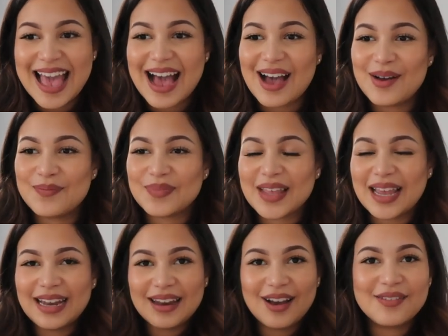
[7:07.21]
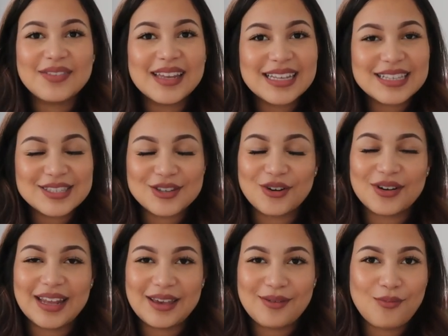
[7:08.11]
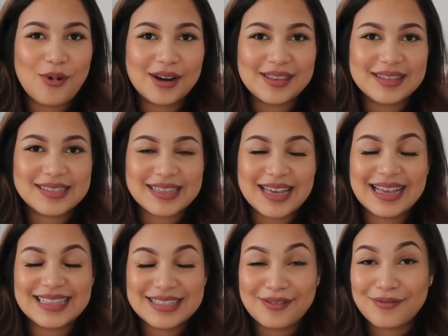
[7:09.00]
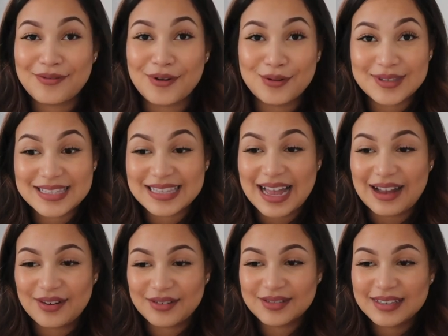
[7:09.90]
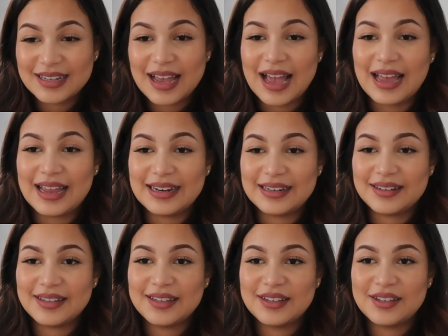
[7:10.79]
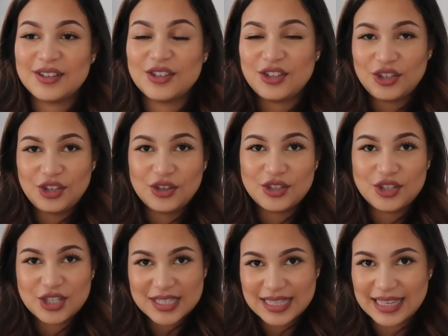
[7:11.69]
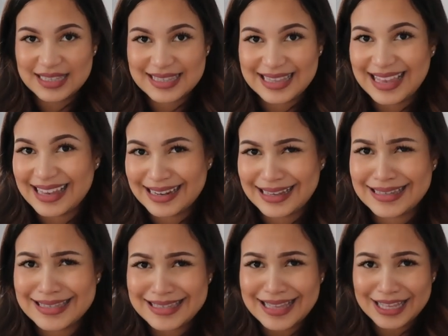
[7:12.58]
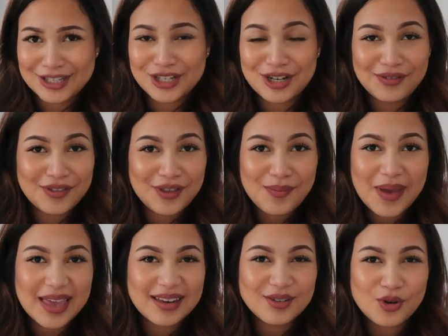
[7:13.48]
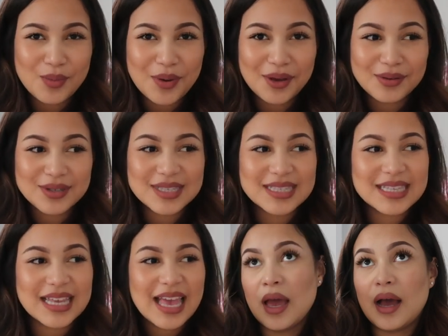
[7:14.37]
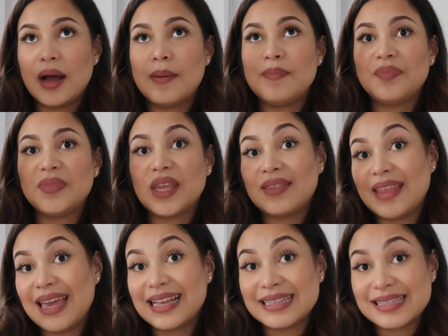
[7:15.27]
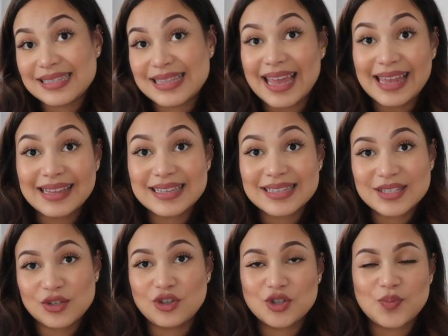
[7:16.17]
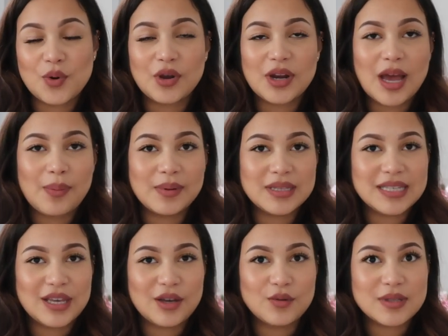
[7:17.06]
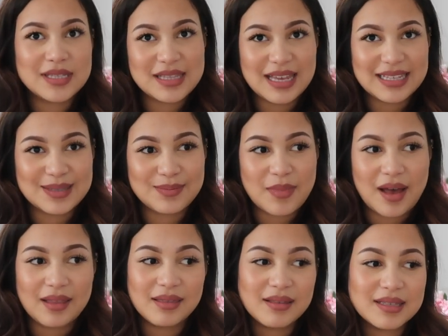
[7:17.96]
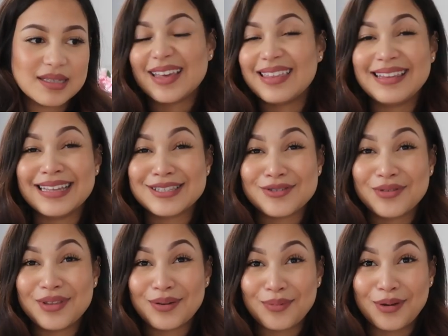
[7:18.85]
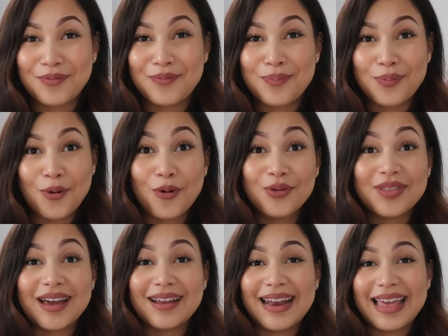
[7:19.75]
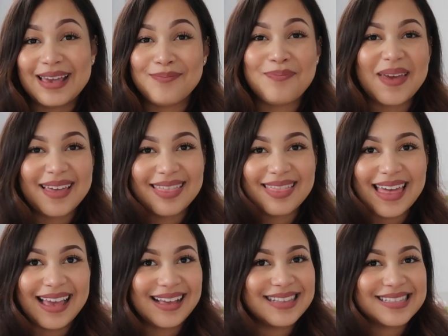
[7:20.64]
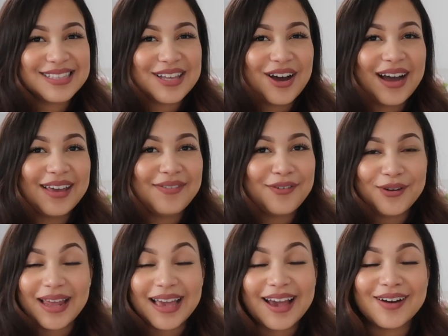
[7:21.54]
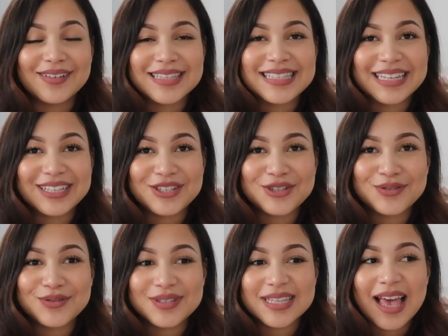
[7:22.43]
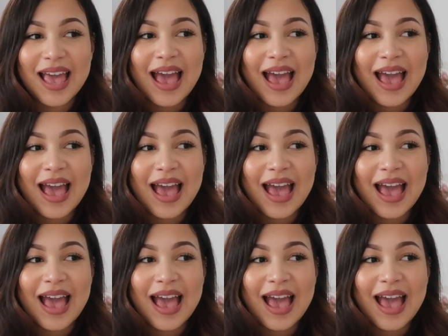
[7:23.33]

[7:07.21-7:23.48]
I love that it's got like one of the sides that folds down. And it's like an extension of your bed almost. Then they can stay in this new spot up until 6 months. I think that's all that we've bought that are like big things that I feel like are essentials.